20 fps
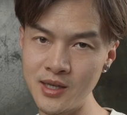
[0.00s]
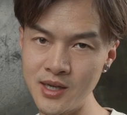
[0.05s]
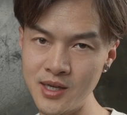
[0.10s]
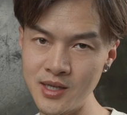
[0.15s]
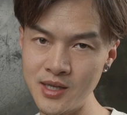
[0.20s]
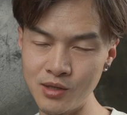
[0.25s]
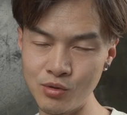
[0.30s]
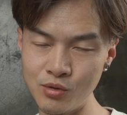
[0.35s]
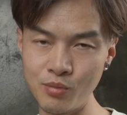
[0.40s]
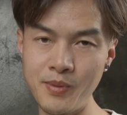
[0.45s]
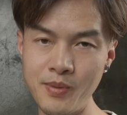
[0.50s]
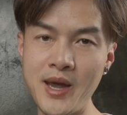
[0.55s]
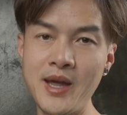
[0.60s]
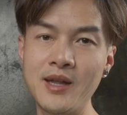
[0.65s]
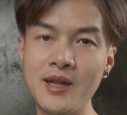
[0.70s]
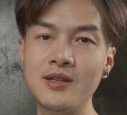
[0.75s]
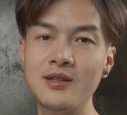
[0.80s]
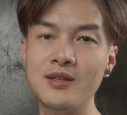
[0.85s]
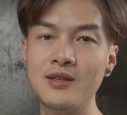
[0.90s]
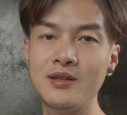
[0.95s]
it easy to
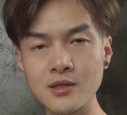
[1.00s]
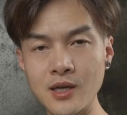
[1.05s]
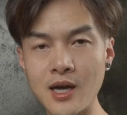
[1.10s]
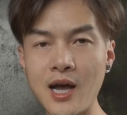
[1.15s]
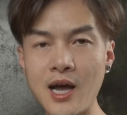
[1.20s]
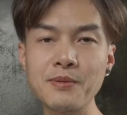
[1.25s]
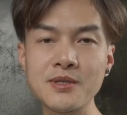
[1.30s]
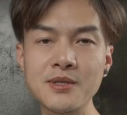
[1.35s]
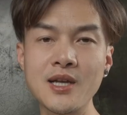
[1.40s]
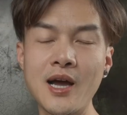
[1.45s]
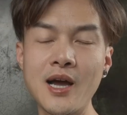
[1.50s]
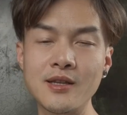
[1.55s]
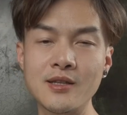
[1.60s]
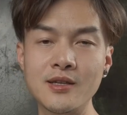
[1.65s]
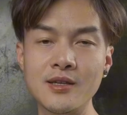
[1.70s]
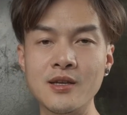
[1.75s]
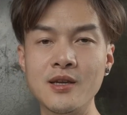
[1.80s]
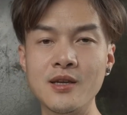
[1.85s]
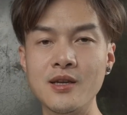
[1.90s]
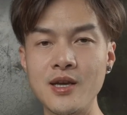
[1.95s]
bend. The
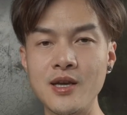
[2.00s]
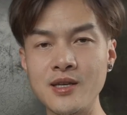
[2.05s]
upside